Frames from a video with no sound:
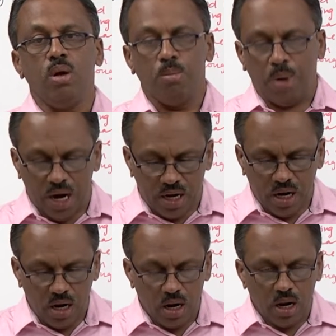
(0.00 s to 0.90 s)
But
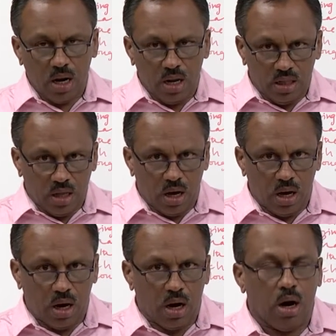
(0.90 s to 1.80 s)

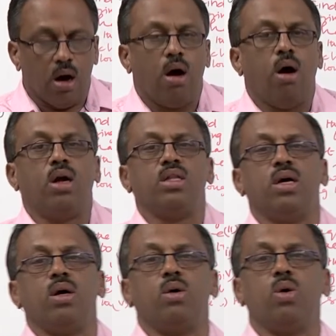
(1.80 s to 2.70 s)
on
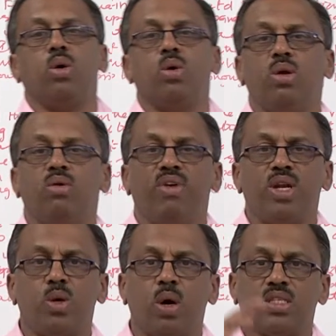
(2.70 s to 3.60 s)
the whole,
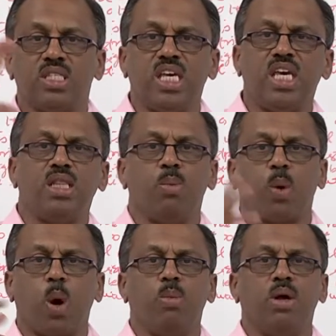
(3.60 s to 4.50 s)
when you are seeing the
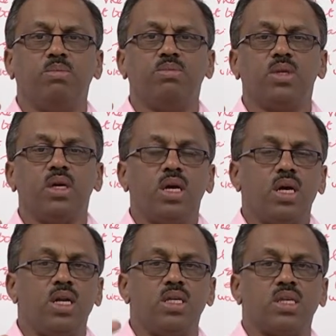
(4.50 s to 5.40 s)
problem,
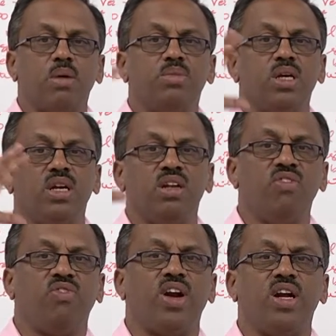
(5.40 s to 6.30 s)
it is something
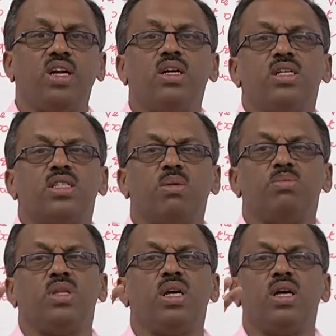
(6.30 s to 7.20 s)
different,
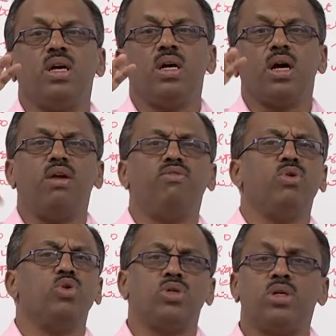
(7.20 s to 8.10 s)
something
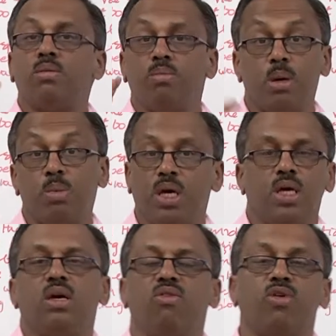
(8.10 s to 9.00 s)
confusion
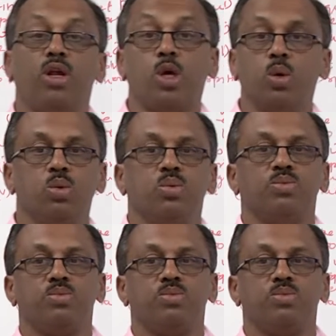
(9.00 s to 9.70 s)
maybe for you,